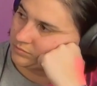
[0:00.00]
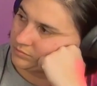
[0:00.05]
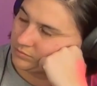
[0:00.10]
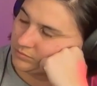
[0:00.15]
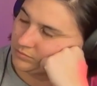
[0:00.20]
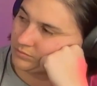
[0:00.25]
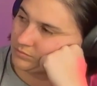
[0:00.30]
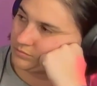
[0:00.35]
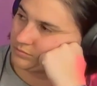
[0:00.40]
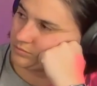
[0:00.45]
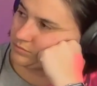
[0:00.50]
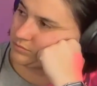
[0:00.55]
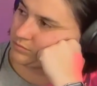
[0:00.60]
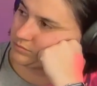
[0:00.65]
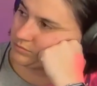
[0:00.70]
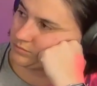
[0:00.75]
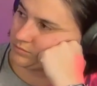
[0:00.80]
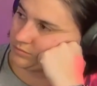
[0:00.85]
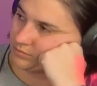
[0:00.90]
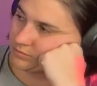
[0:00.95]

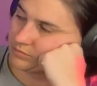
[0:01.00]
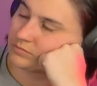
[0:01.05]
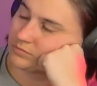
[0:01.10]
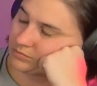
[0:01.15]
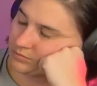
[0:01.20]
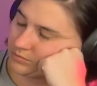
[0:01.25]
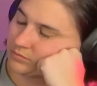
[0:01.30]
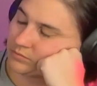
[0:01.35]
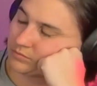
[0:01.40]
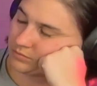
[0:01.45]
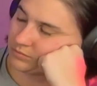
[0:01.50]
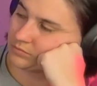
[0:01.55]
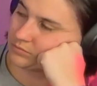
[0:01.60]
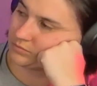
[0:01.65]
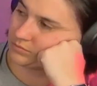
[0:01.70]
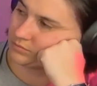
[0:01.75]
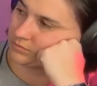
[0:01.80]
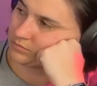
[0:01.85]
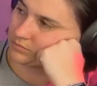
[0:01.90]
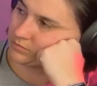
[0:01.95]

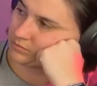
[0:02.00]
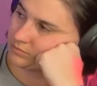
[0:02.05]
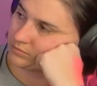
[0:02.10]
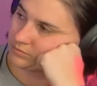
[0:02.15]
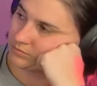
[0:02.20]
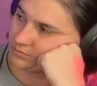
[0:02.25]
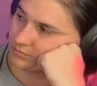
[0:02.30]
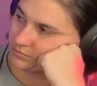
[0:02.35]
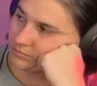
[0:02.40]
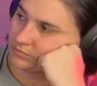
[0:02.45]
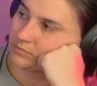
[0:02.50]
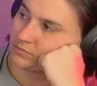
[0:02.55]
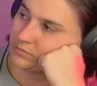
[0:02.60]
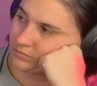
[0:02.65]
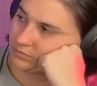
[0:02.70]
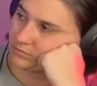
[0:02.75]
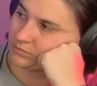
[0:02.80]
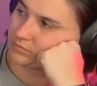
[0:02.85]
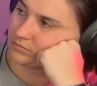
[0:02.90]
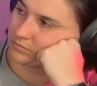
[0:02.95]

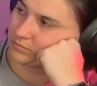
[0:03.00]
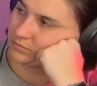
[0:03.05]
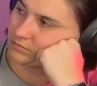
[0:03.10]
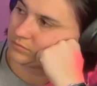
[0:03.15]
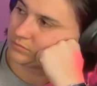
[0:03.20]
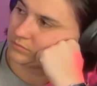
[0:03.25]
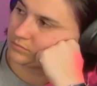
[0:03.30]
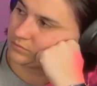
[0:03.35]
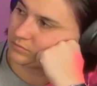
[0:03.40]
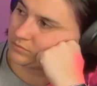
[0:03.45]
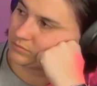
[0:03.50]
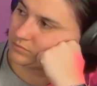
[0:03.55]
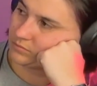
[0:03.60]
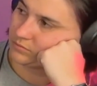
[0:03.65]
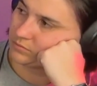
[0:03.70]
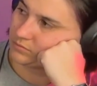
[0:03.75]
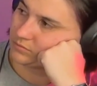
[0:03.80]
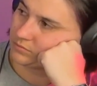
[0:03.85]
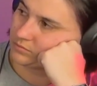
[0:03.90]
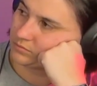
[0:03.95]

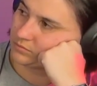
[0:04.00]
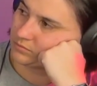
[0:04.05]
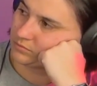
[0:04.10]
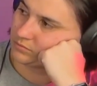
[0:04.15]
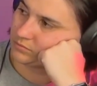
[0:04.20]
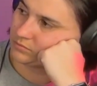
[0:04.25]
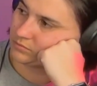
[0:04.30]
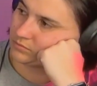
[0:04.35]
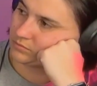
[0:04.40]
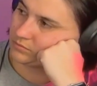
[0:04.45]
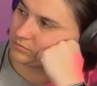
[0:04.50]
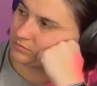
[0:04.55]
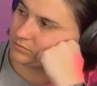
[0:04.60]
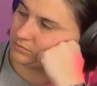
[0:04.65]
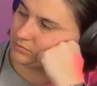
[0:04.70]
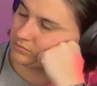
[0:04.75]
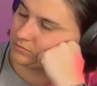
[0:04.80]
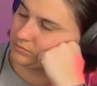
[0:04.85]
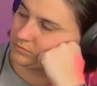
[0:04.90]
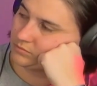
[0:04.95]

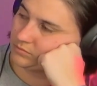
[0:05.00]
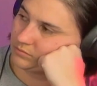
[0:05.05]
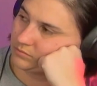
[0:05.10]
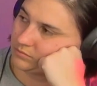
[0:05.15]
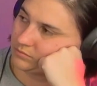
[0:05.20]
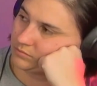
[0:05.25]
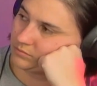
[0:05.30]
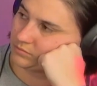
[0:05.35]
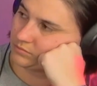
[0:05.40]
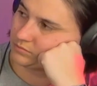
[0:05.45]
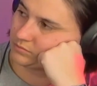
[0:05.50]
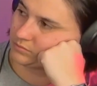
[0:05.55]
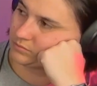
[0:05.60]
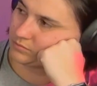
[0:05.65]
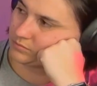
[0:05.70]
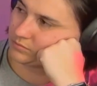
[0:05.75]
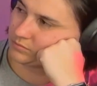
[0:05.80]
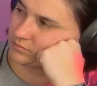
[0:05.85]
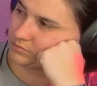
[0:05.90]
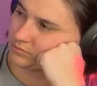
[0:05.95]

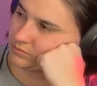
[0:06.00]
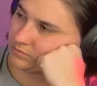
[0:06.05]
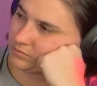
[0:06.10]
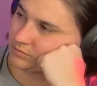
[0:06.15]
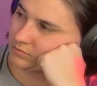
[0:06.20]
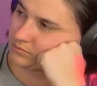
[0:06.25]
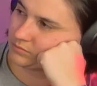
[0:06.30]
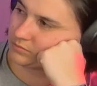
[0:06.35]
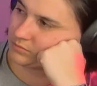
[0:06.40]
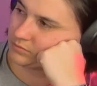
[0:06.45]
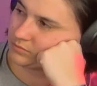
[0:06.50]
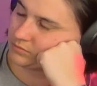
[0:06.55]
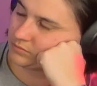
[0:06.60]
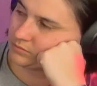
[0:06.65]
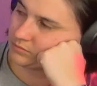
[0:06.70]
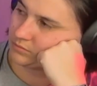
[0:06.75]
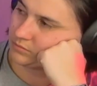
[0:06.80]
(not speaking)